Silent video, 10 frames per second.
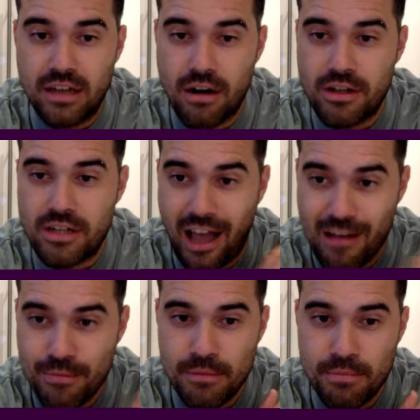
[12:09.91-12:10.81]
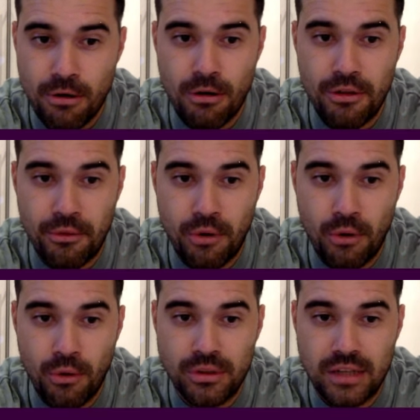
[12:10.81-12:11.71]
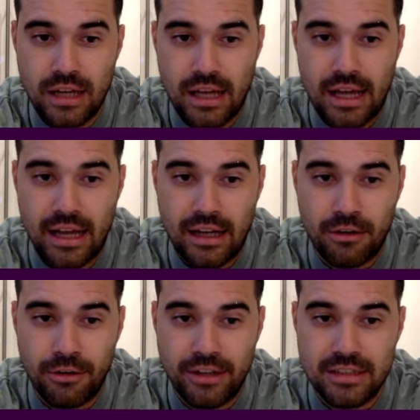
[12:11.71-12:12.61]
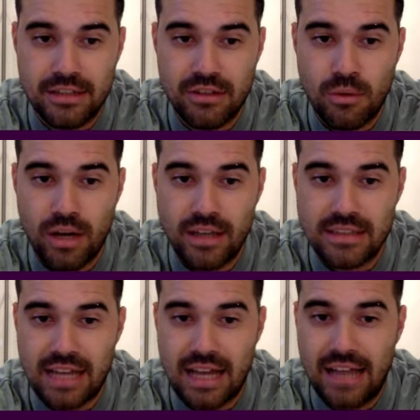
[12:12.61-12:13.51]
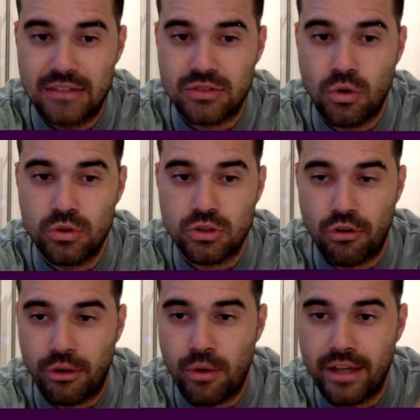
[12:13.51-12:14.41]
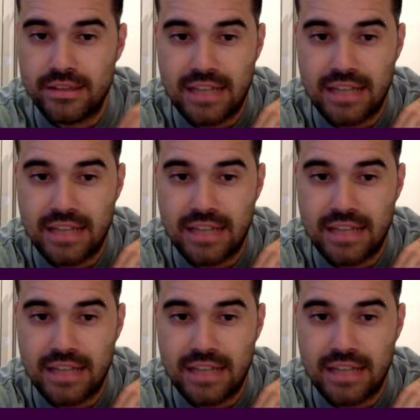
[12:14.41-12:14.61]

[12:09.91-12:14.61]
Norwich have been poor on the road, creativity-wise and goal-scoring-wise.